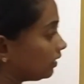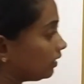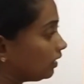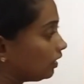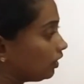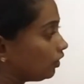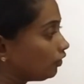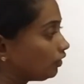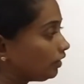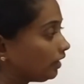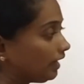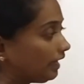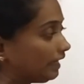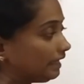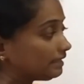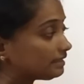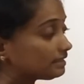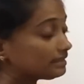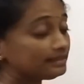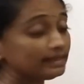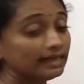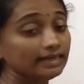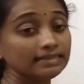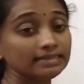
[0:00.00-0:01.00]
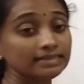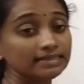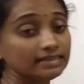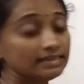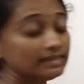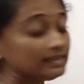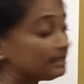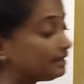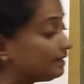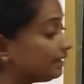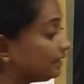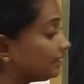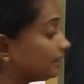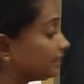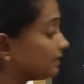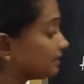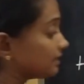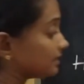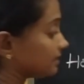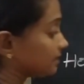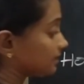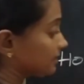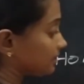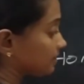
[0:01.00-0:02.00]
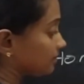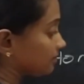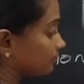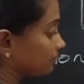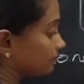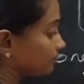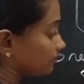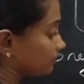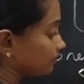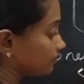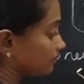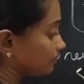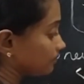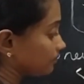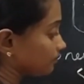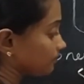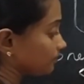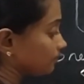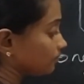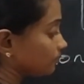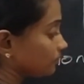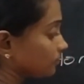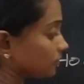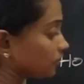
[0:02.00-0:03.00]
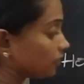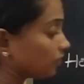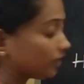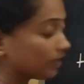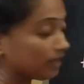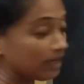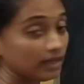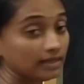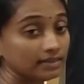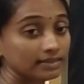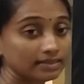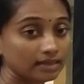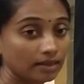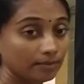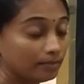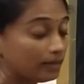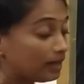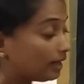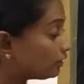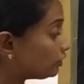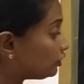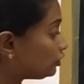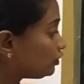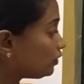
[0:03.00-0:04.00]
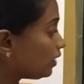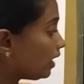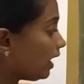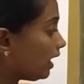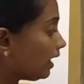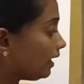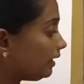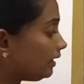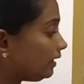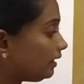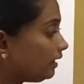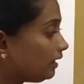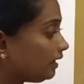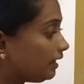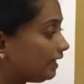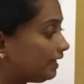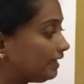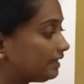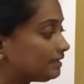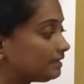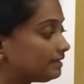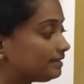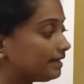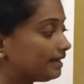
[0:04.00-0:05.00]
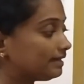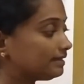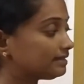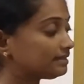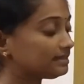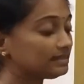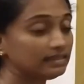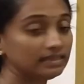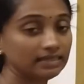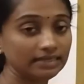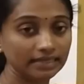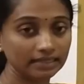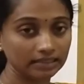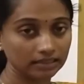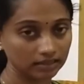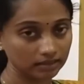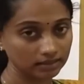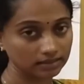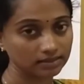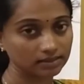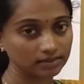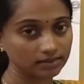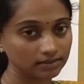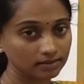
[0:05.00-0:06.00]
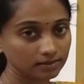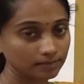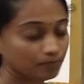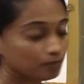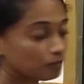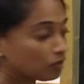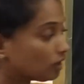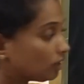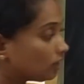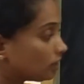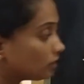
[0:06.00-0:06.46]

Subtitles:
Okay, its density decreases. Okay, as compared to honey, its density decreases.